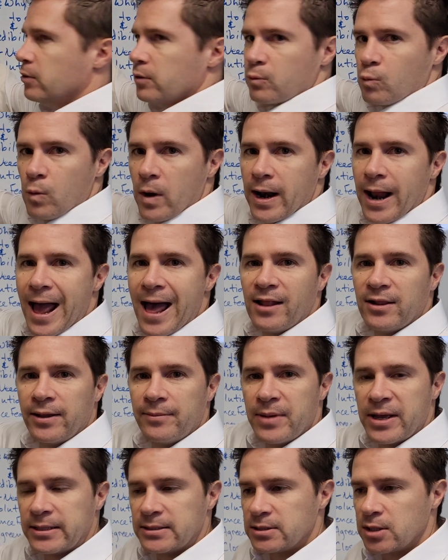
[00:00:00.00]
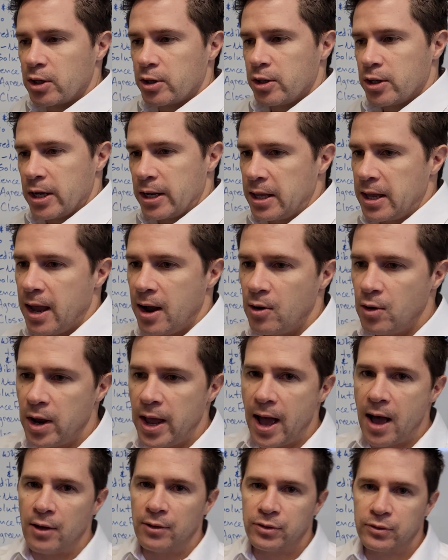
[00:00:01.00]
what elements are you going to carry
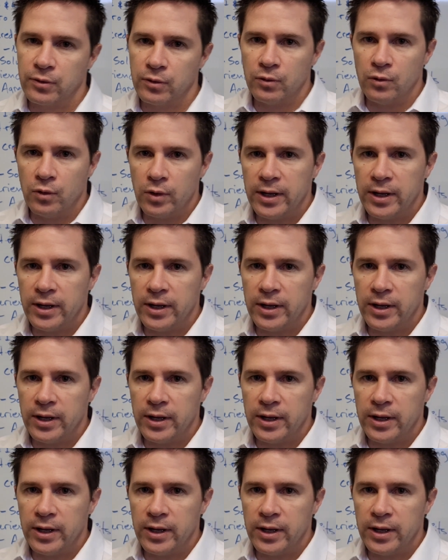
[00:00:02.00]
out through